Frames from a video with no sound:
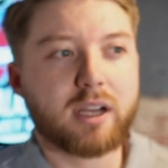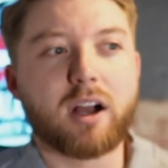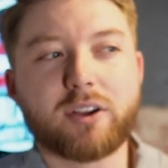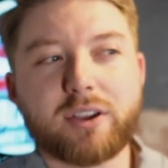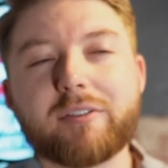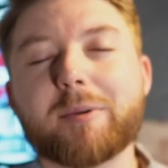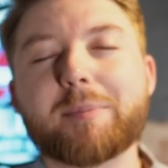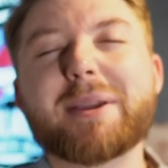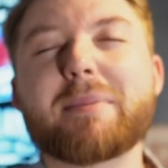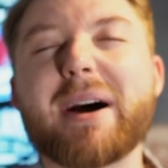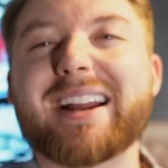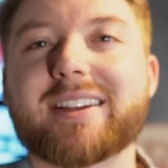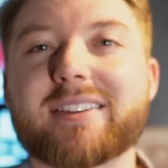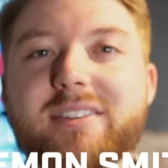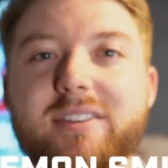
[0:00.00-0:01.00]
I'll give it a B-.
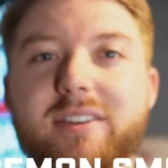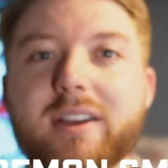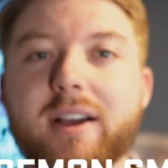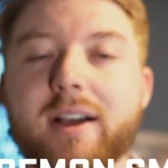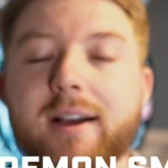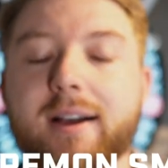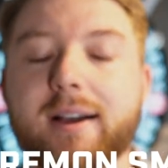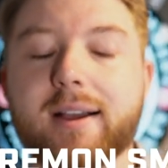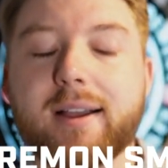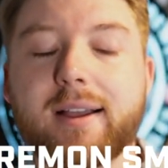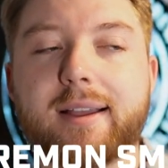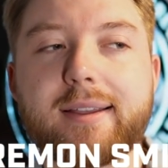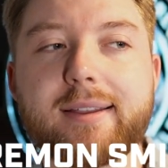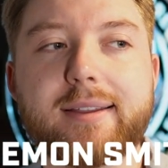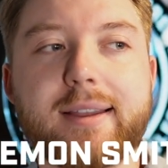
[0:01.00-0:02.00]

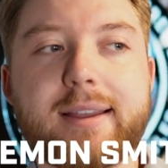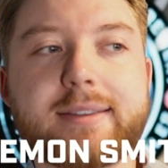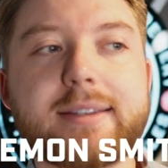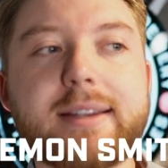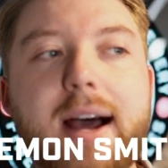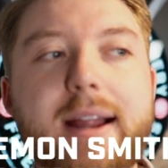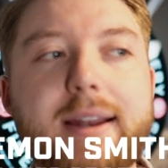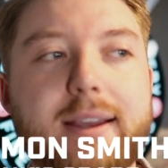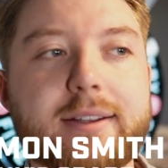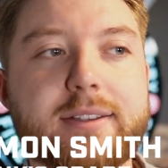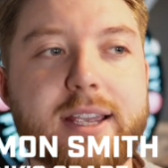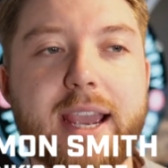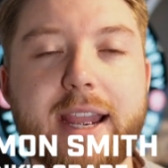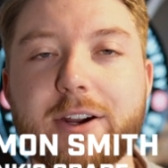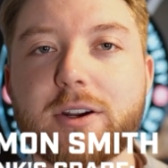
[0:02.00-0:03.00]
It's not a
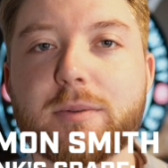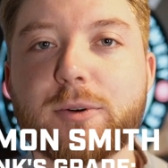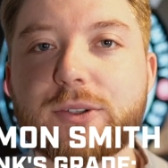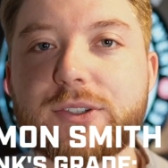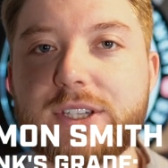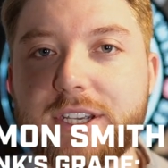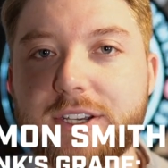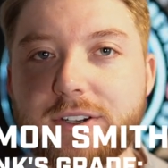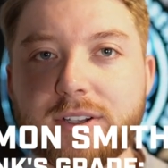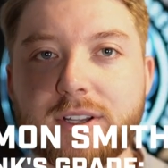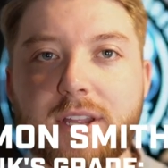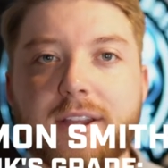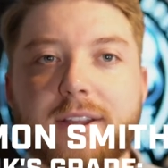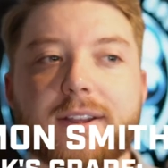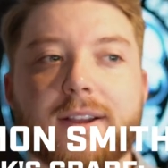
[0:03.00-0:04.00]
terrible deal.
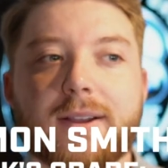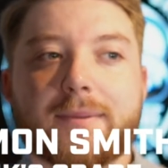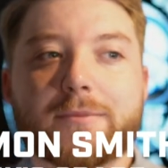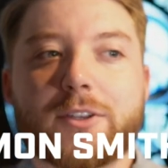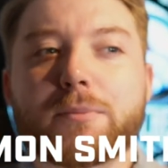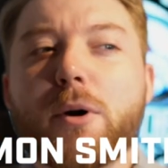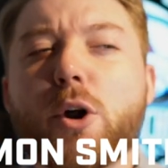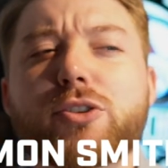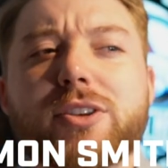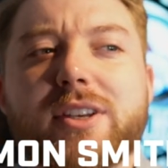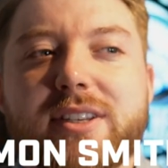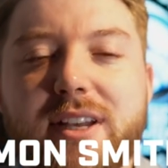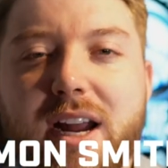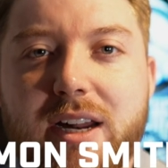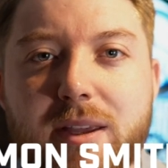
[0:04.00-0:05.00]
You're mostly
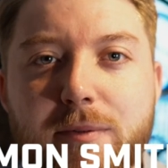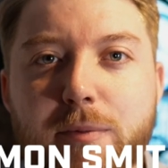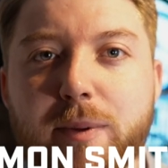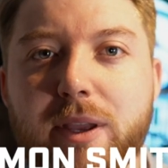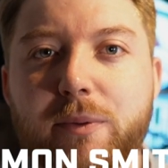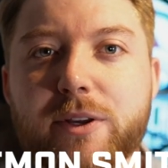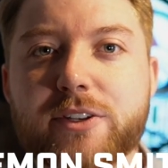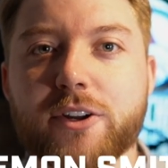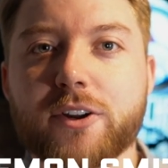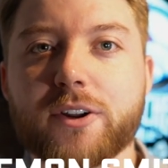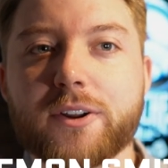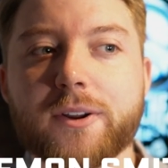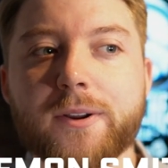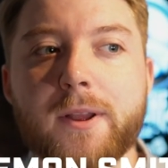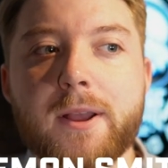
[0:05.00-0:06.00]
signing him to be a
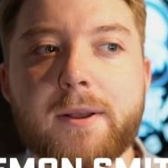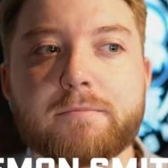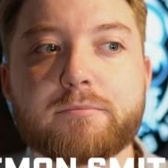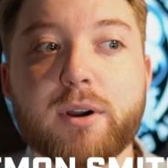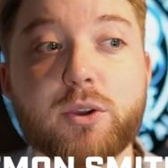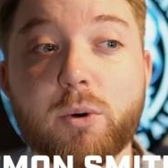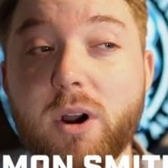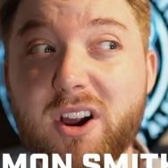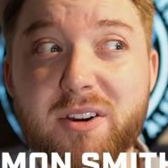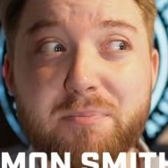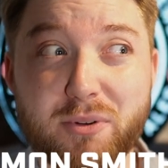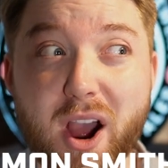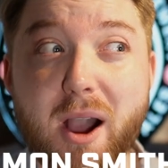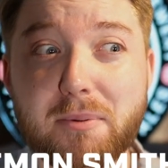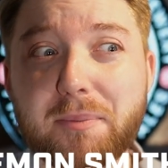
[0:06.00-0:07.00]
returner, but you are
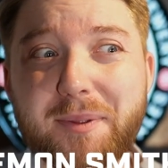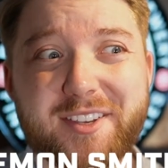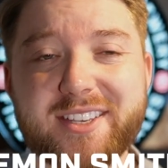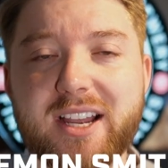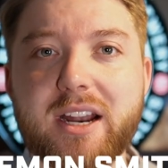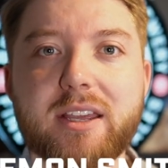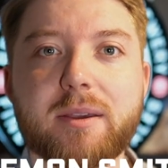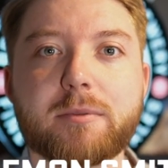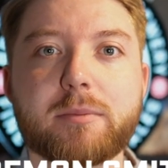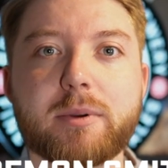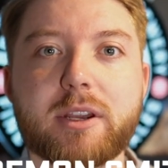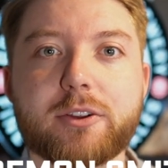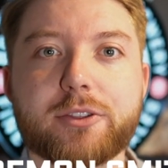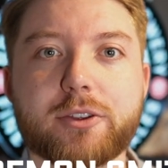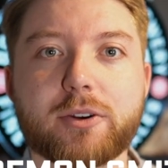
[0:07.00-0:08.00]
probably signing him to be
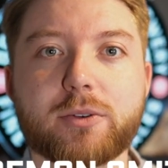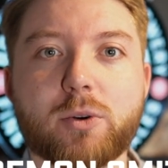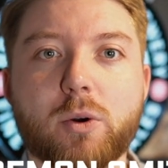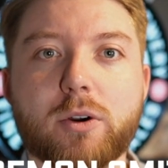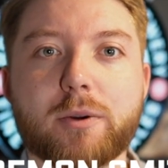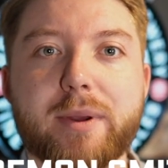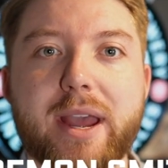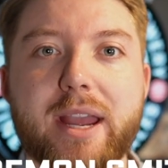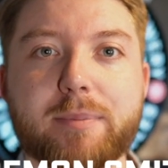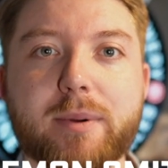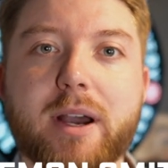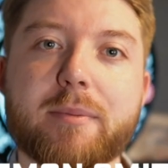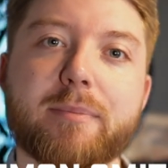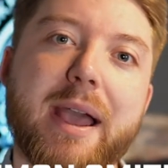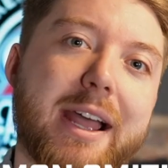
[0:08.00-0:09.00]
your third cornerback
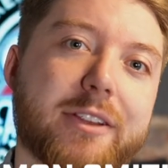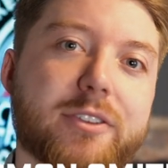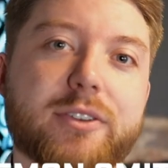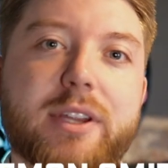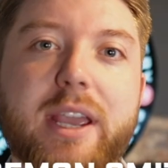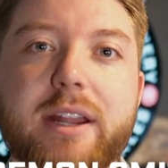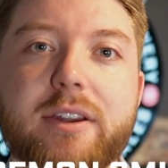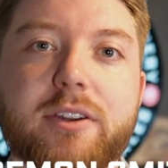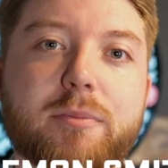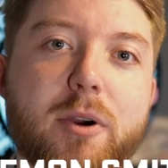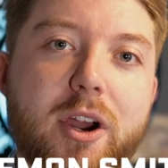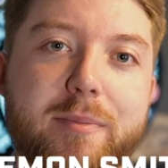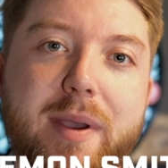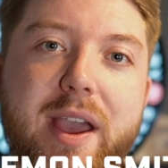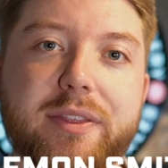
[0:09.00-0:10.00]
behind Pat Surtain and
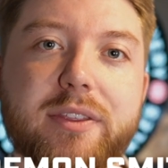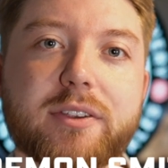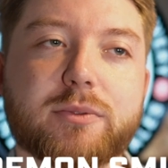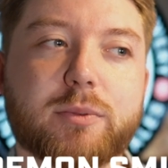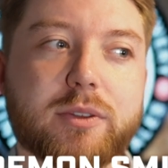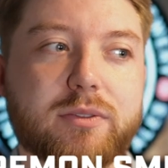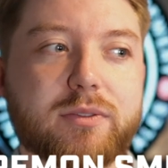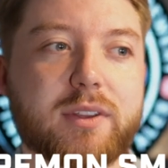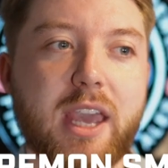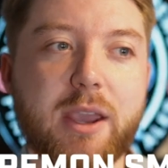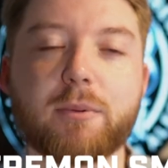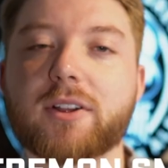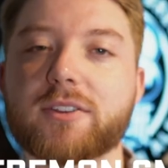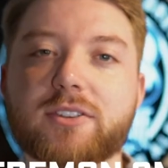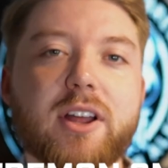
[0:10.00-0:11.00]
Damari Mathis, with
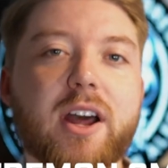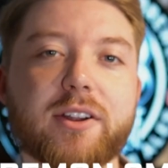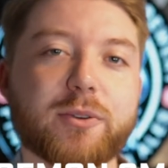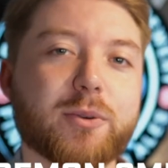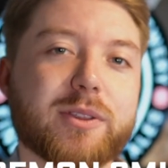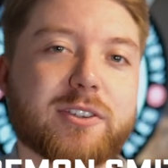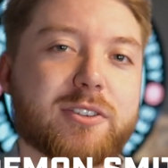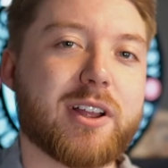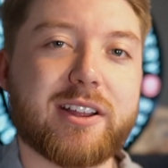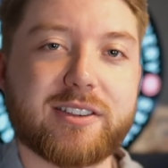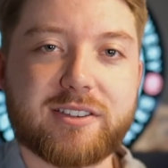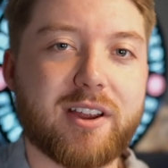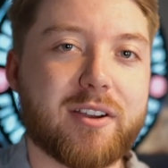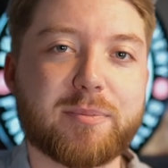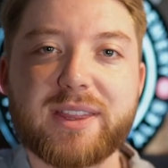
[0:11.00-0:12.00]
Kwan Slot doing the slot
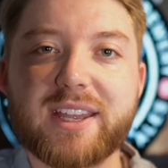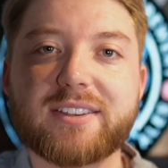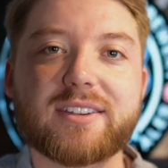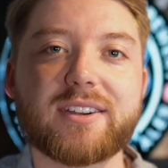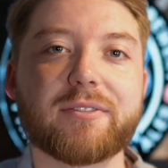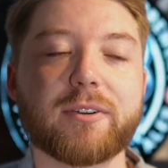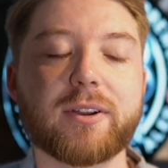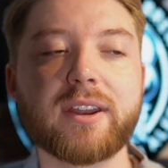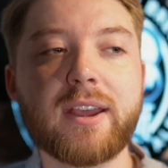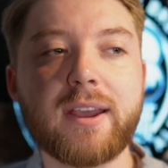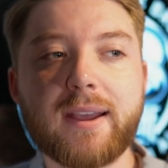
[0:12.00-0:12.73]
stuff, but that's different.